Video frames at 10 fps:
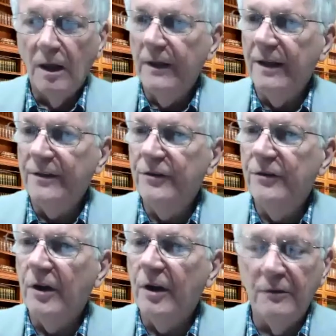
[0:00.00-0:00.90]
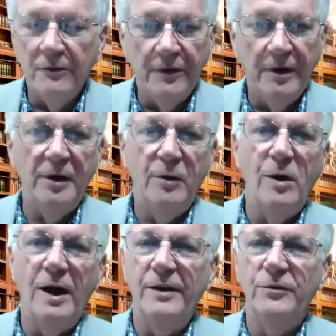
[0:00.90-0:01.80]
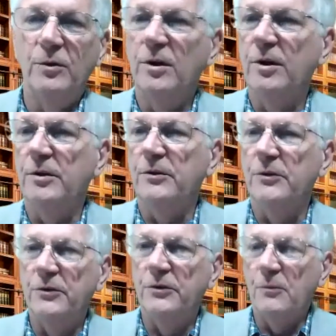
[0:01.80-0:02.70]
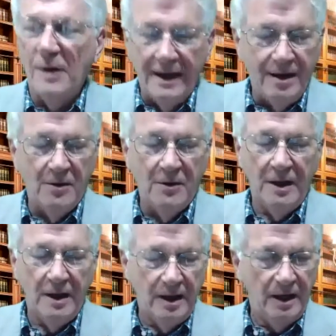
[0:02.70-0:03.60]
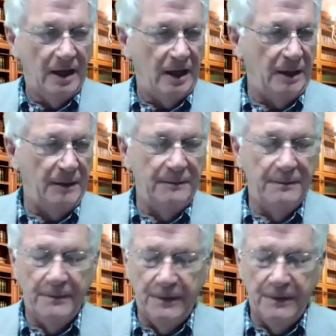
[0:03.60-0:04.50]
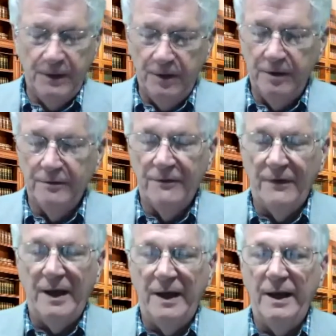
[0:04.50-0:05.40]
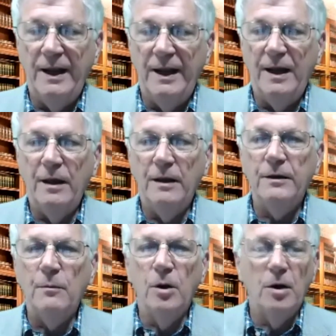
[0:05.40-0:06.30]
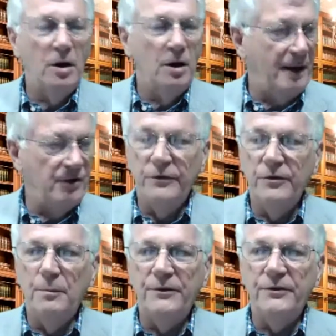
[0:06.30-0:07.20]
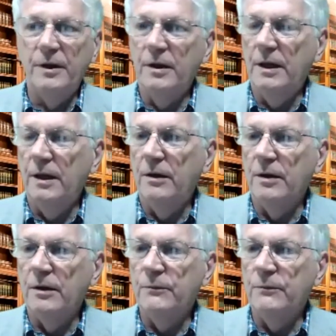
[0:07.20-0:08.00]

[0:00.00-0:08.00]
very wise words. Wow. You can find out more about John Sebesta and Stewardship